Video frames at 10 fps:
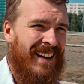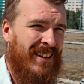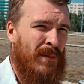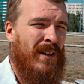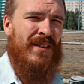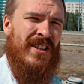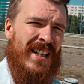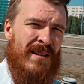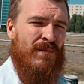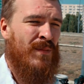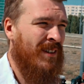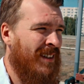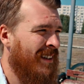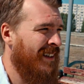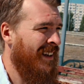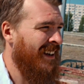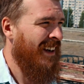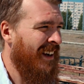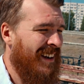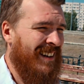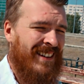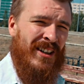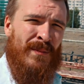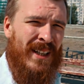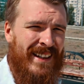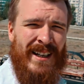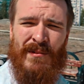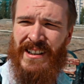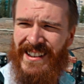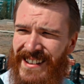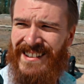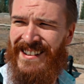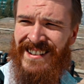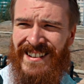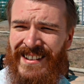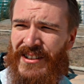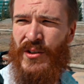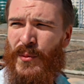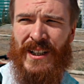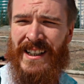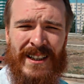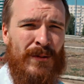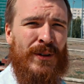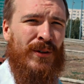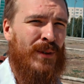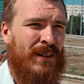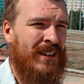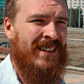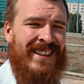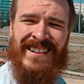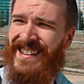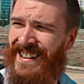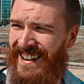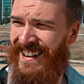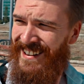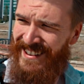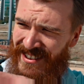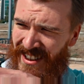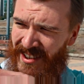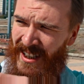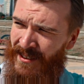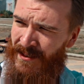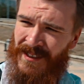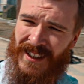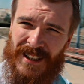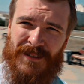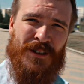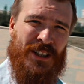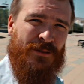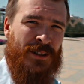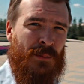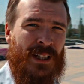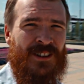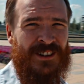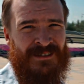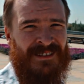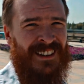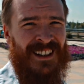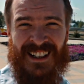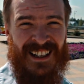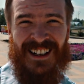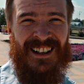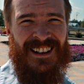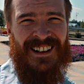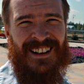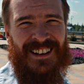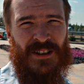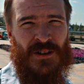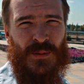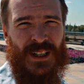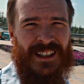It's a bit of a shame. They're completely empty. There's nobody here whatsoever. There's this thing here for children to play on, and there's nobody